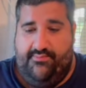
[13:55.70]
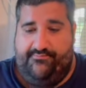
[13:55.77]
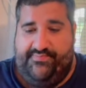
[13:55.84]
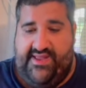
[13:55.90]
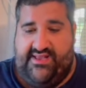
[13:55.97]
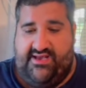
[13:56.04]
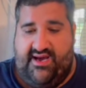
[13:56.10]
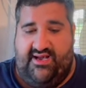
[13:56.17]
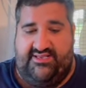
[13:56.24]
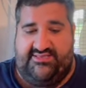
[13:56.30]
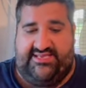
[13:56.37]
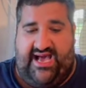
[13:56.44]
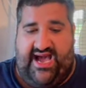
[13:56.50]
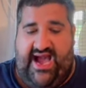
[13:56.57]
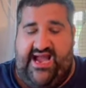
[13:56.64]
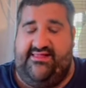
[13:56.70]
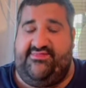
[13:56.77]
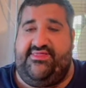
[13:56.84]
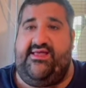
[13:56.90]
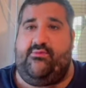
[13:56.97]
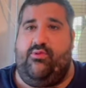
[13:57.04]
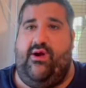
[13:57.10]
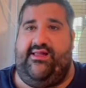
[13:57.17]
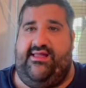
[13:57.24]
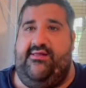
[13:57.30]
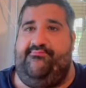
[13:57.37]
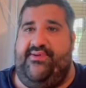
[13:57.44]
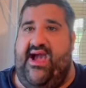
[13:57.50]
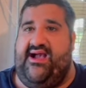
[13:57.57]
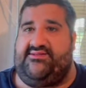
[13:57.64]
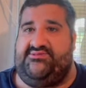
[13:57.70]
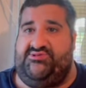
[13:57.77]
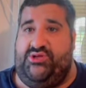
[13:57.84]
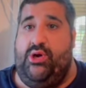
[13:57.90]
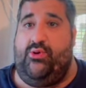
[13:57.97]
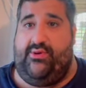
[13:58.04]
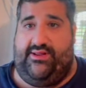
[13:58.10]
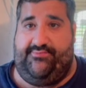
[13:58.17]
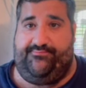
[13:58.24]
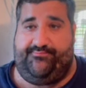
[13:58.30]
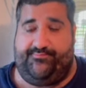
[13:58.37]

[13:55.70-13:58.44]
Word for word: Because I think what Impact's doing,